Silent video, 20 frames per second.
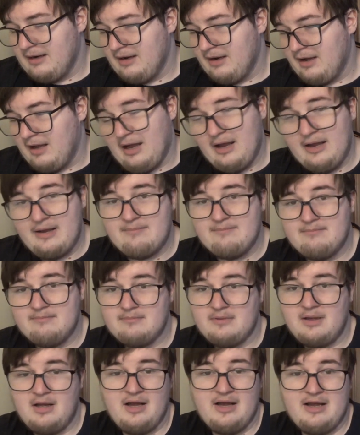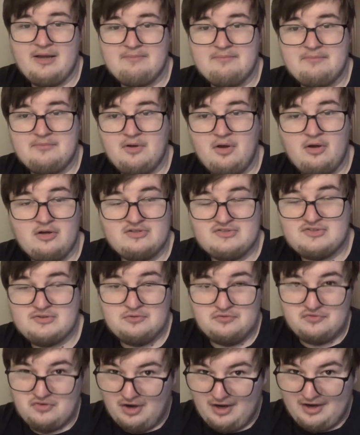not a
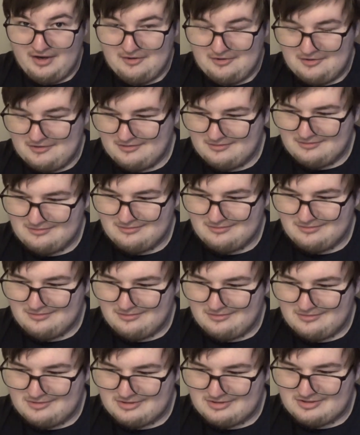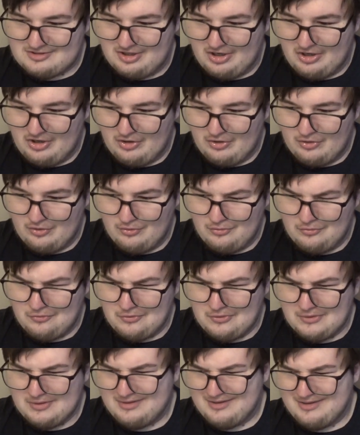zoophile,
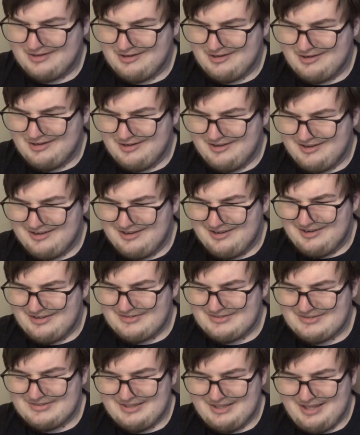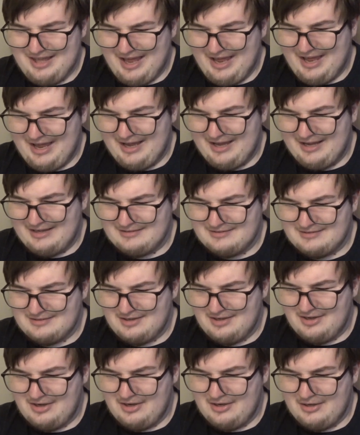so yeah.
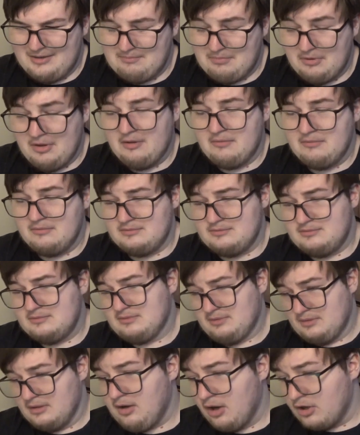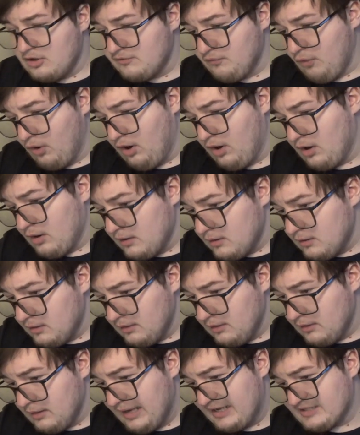But Gardevoir
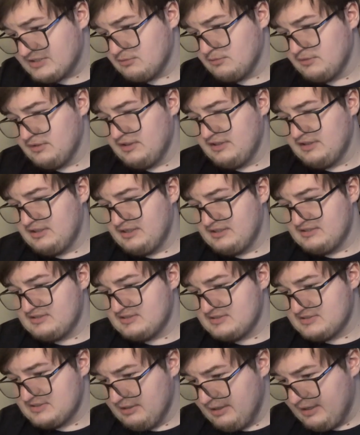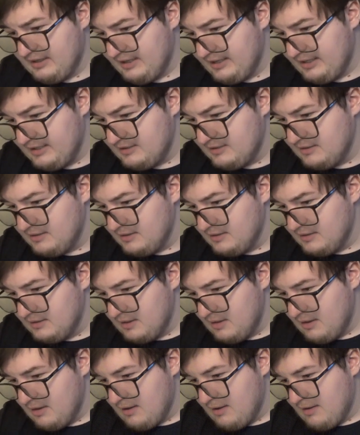has a really nice design.
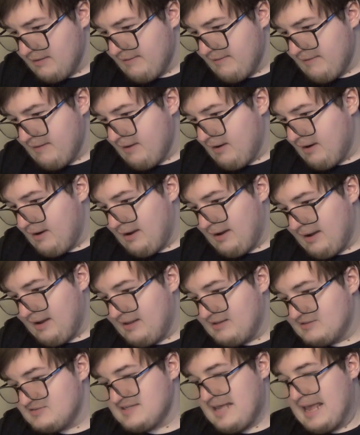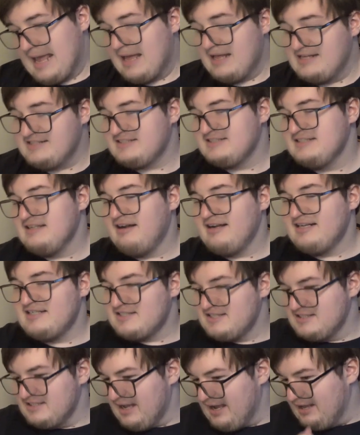it's
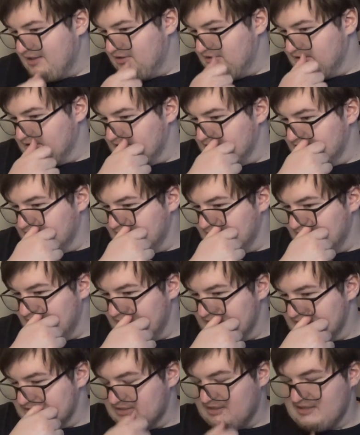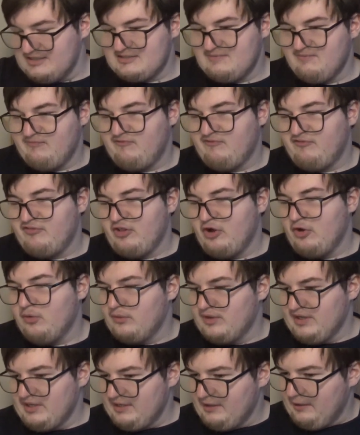nice and elegant. It's nice and
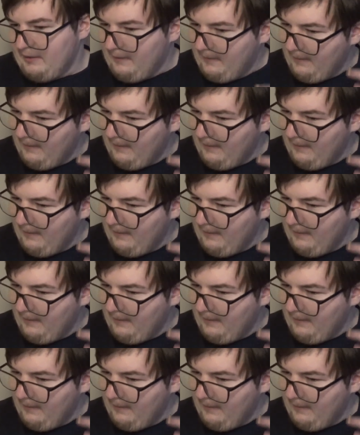flowy.